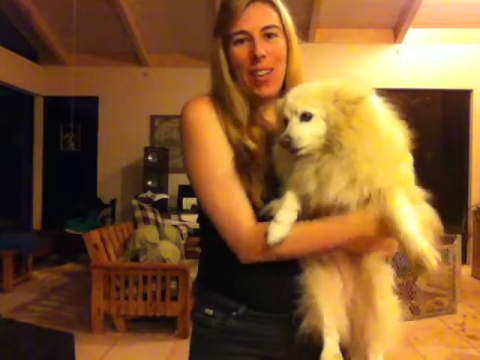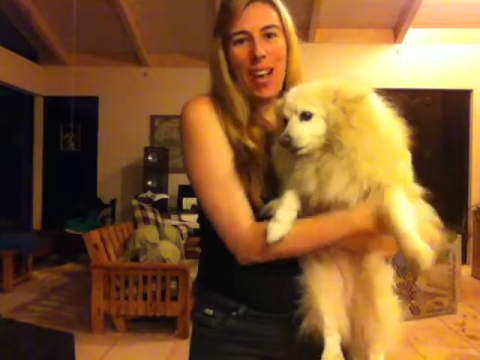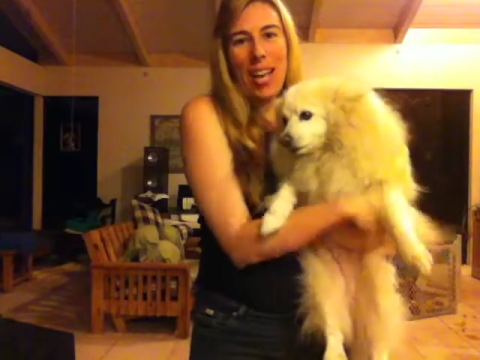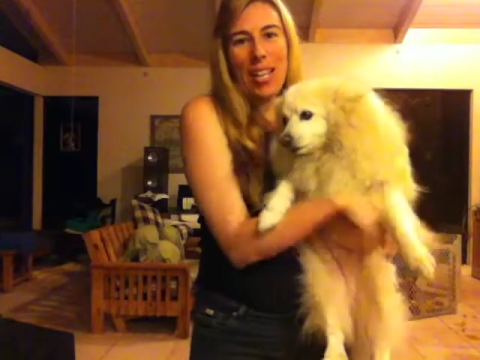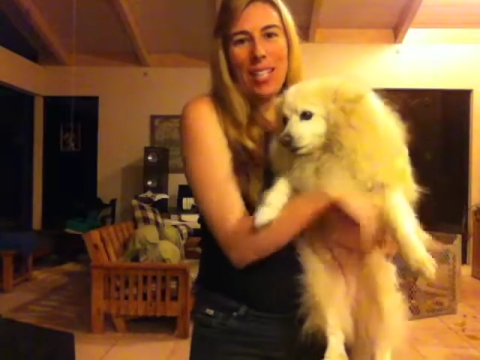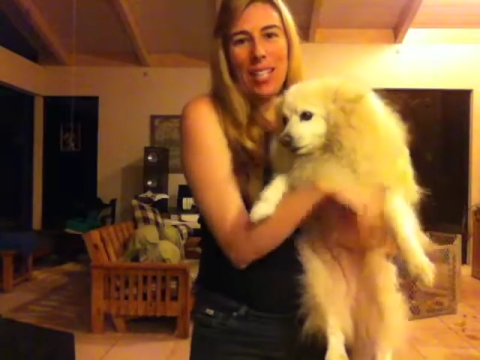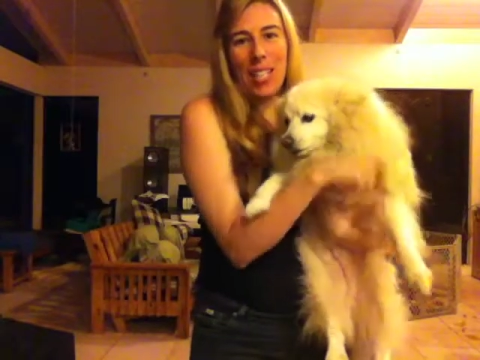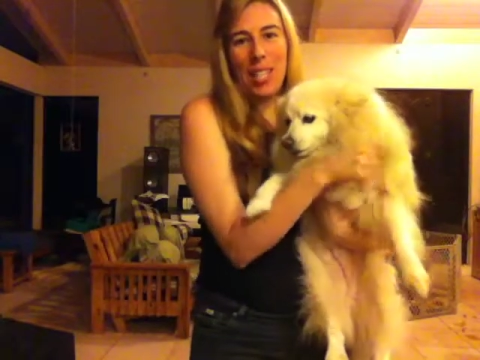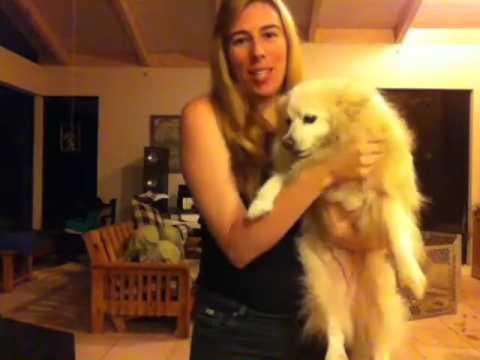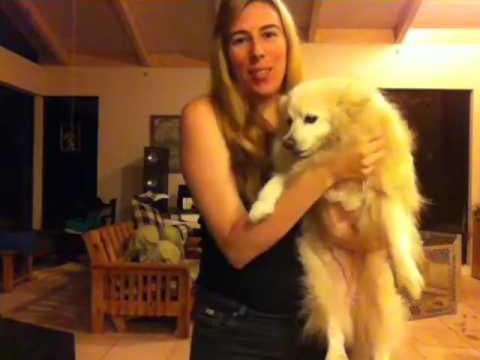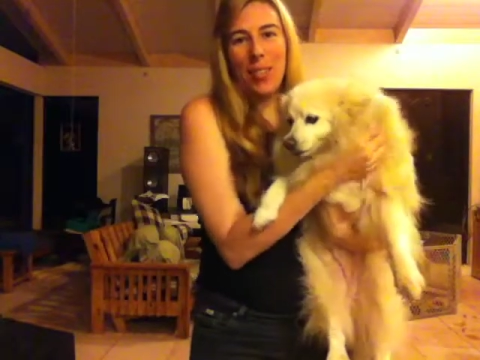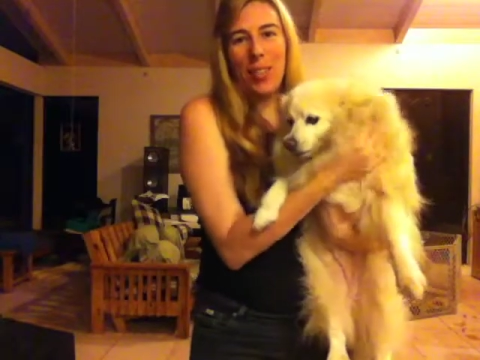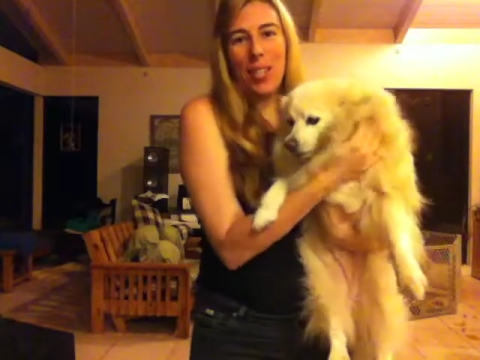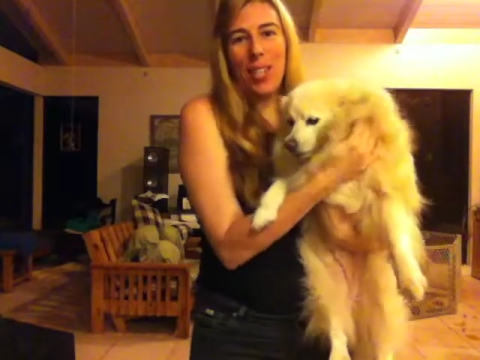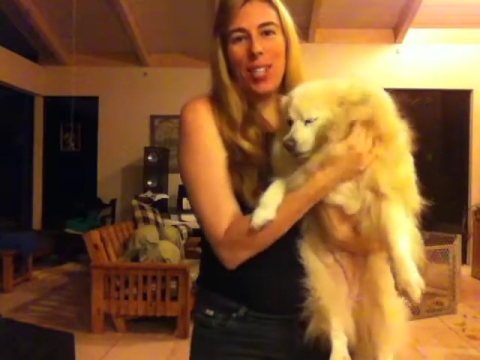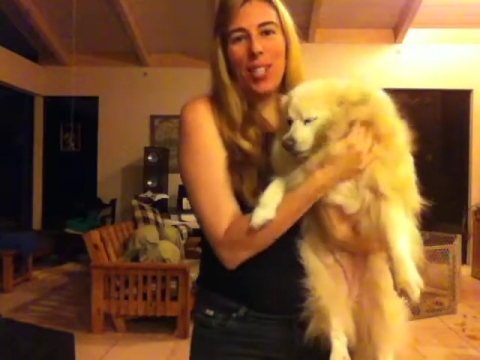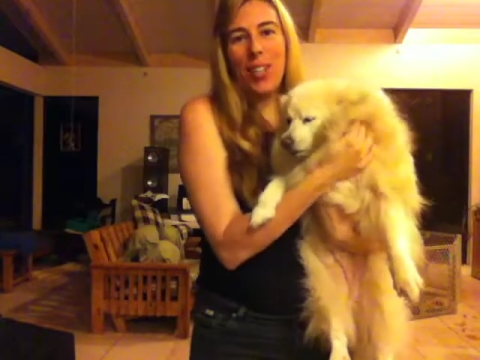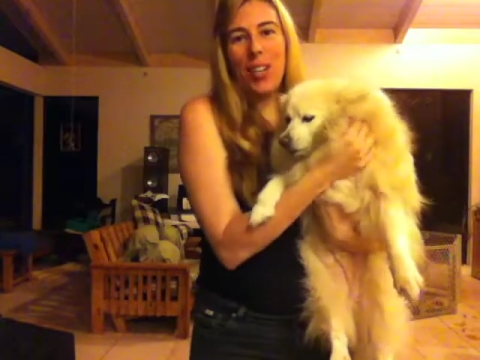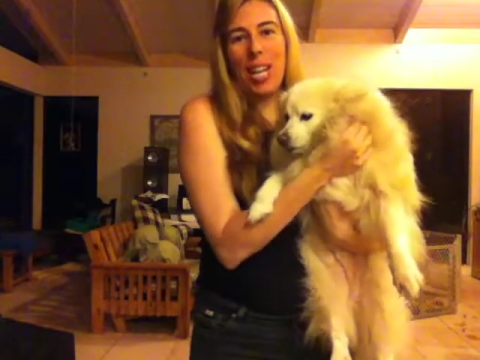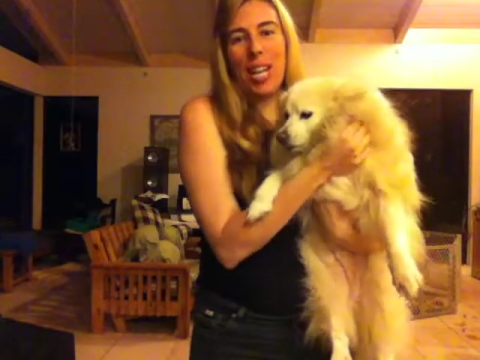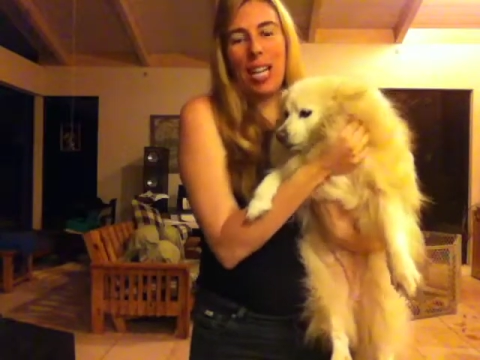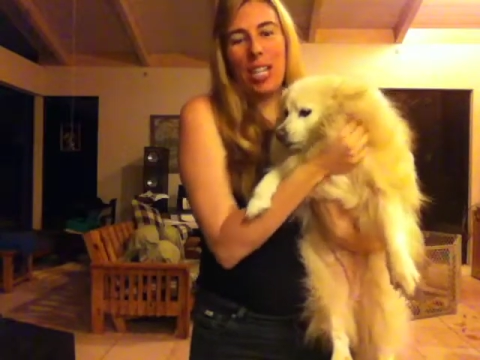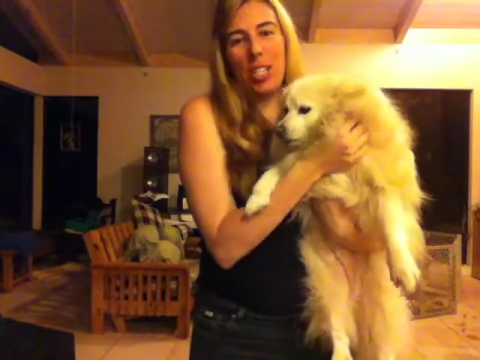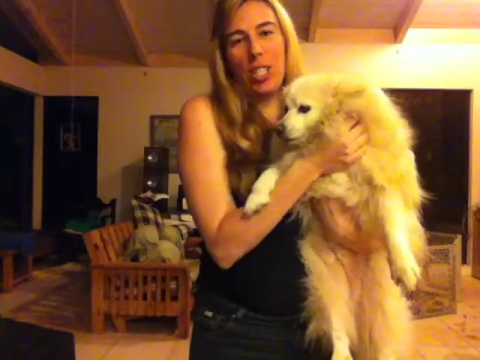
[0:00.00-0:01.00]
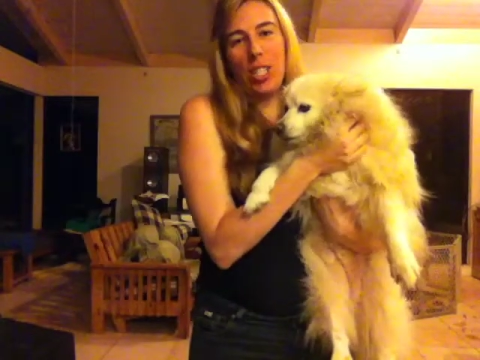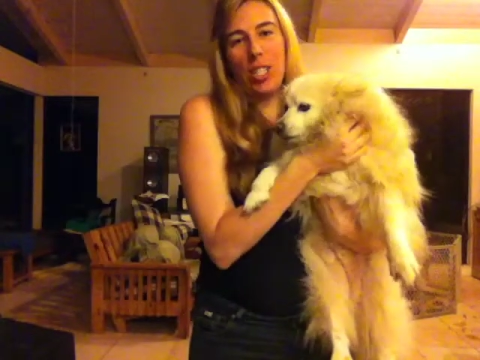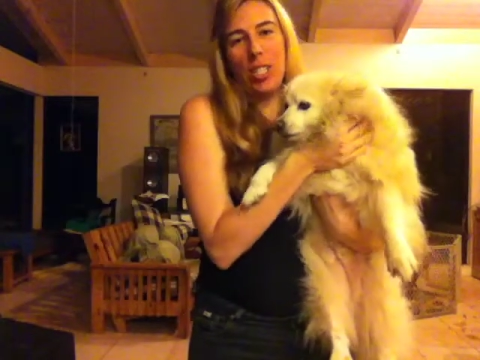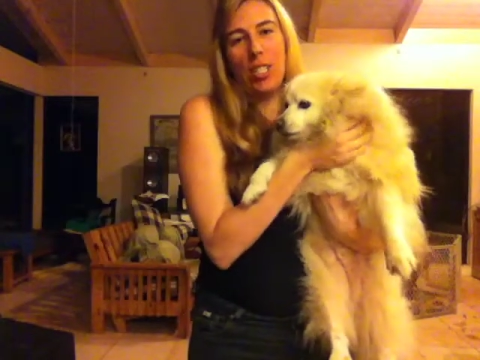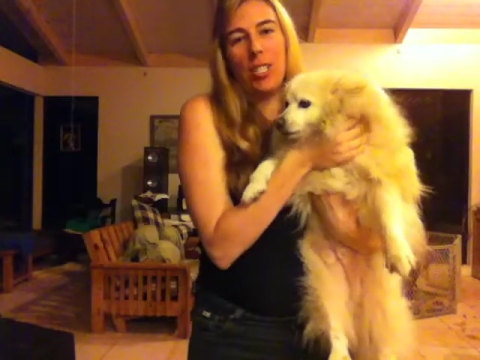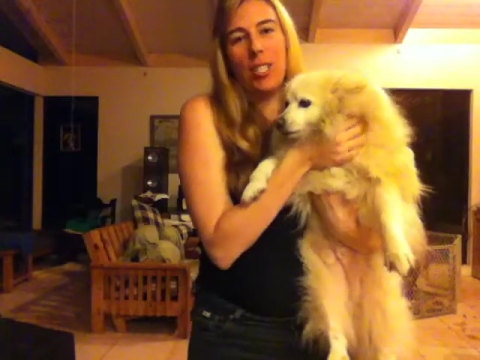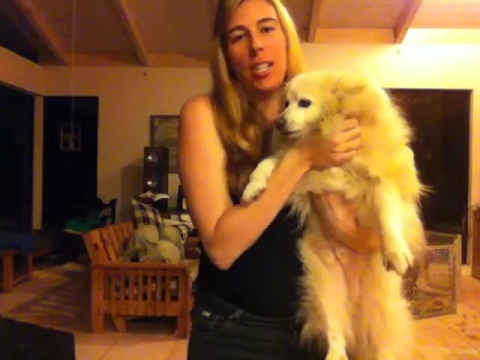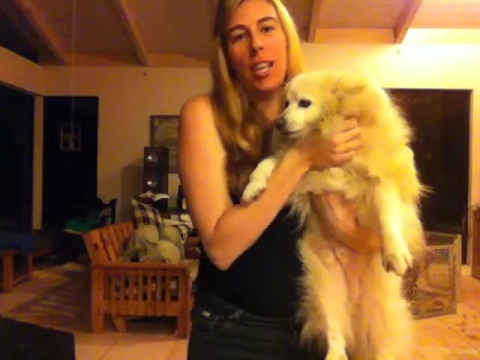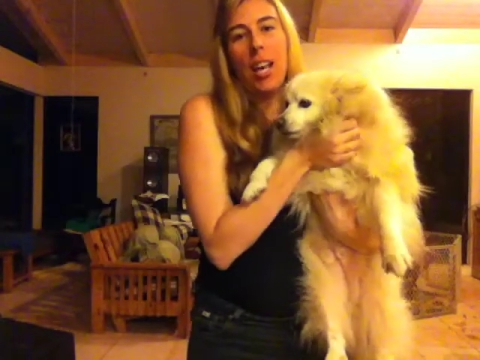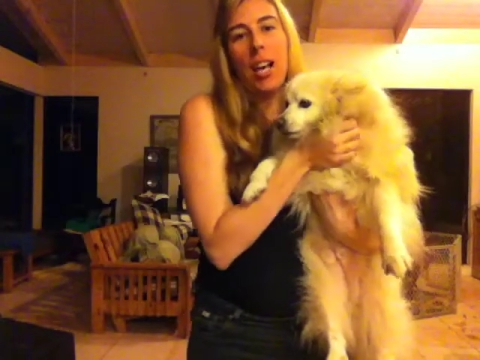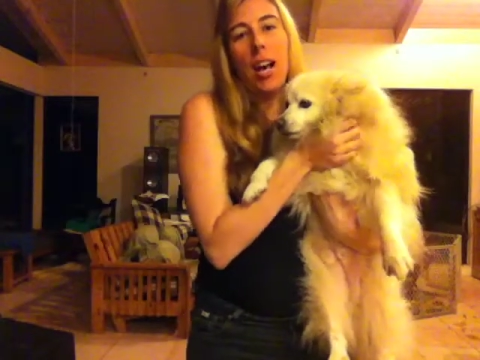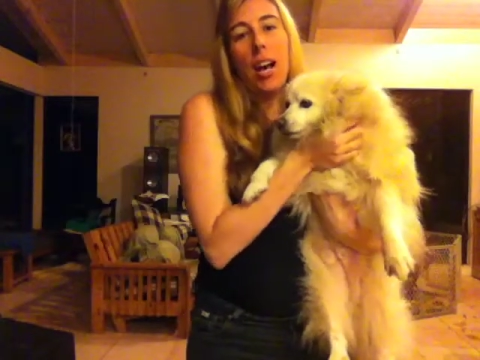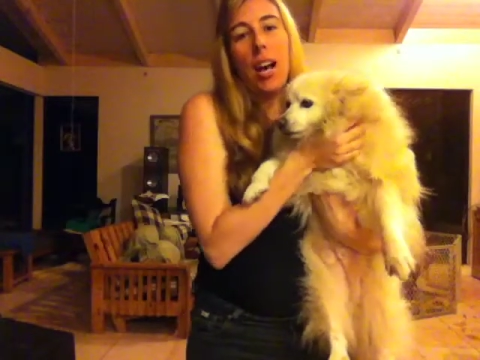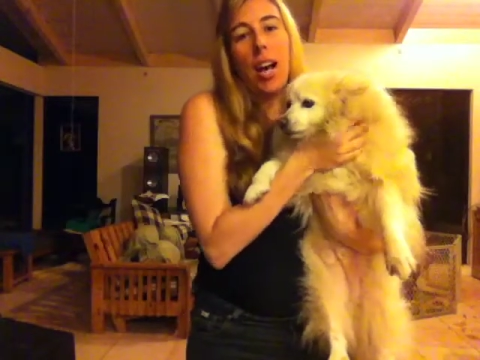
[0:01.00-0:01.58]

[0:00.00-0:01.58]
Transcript: asking for donations,